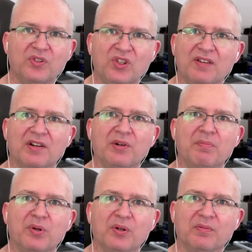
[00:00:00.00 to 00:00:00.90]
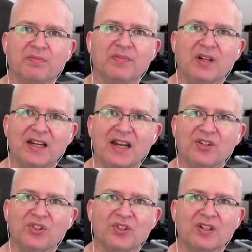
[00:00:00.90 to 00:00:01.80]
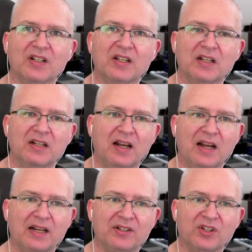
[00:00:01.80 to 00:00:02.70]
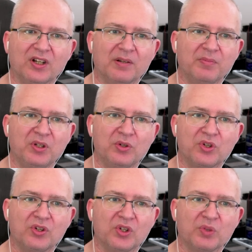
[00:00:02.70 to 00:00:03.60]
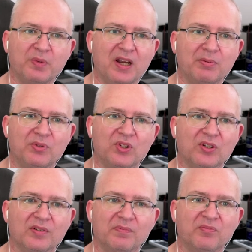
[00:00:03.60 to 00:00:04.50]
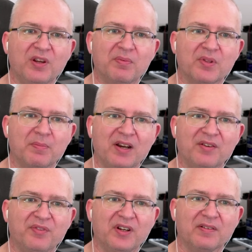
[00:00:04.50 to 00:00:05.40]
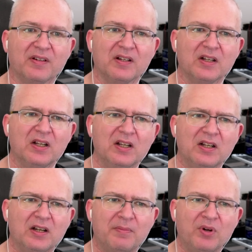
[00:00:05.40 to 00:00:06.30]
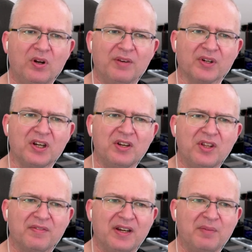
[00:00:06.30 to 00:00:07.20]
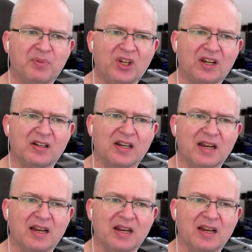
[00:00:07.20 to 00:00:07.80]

zero input, I guess, and um, you should just be able to reap the benefit. Um, Oliver, can you think of any particular